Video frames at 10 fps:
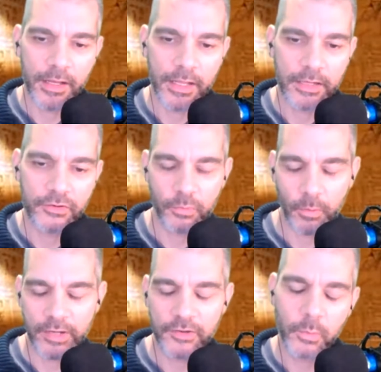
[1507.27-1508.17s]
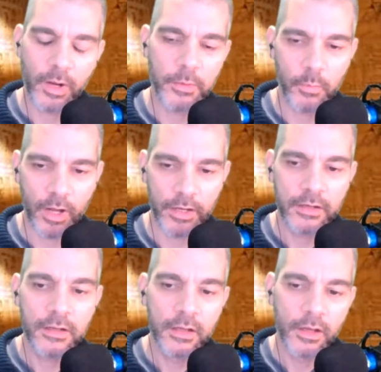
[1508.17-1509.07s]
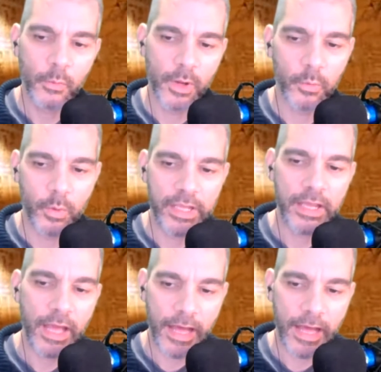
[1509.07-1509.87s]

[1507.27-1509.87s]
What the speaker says: in 2021, when we